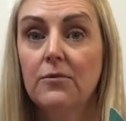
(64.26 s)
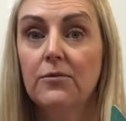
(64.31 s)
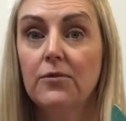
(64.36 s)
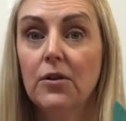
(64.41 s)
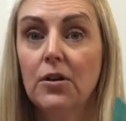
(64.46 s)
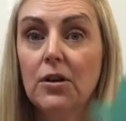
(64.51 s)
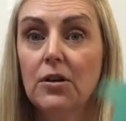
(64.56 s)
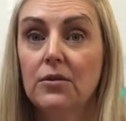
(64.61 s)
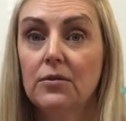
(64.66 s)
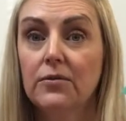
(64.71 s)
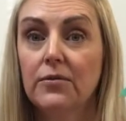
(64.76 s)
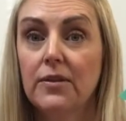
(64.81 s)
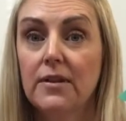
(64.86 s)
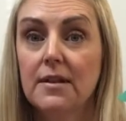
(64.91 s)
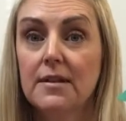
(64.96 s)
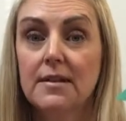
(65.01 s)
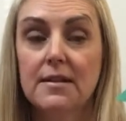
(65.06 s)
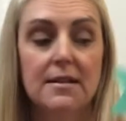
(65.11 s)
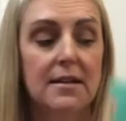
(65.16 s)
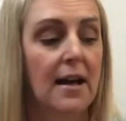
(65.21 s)
foil for the
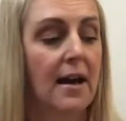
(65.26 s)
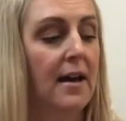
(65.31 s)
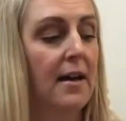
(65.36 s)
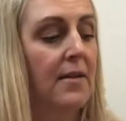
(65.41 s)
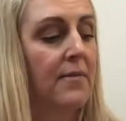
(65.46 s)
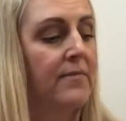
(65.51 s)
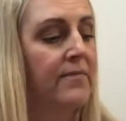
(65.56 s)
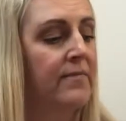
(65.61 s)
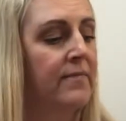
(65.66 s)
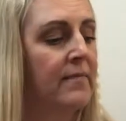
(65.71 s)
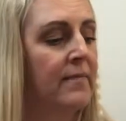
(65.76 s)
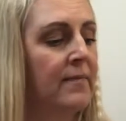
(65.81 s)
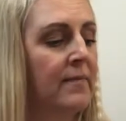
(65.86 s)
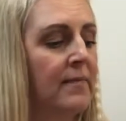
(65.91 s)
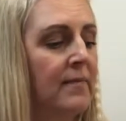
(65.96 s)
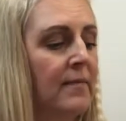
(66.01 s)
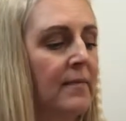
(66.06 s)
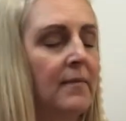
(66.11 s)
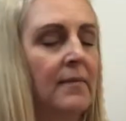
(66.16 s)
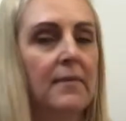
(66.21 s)
star.
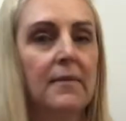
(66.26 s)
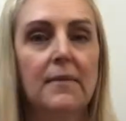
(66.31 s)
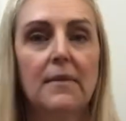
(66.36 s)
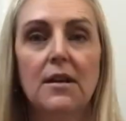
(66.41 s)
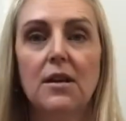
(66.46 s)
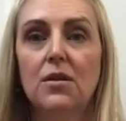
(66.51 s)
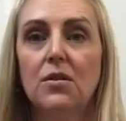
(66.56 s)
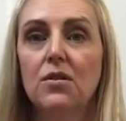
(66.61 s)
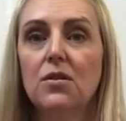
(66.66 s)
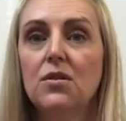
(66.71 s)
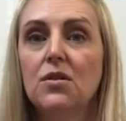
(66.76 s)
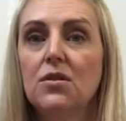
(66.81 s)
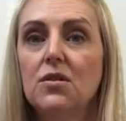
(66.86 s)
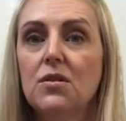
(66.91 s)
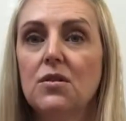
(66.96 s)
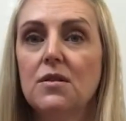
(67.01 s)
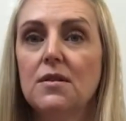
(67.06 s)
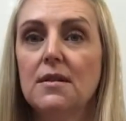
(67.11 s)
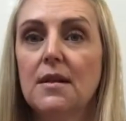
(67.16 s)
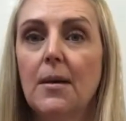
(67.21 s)
You could
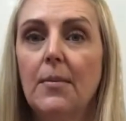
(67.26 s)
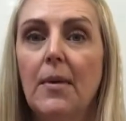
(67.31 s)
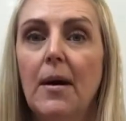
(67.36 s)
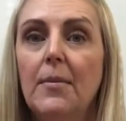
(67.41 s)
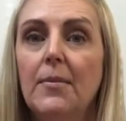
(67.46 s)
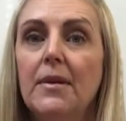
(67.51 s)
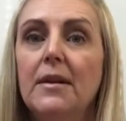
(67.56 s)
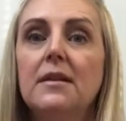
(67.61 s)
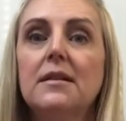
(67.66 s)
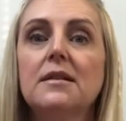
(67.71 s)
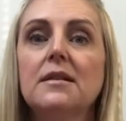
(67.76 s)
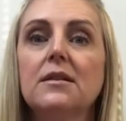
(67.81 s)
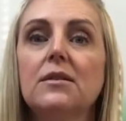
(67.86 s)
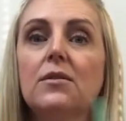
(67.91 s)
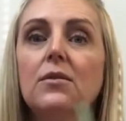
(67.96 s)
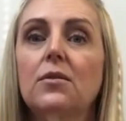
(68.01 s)
use a puppet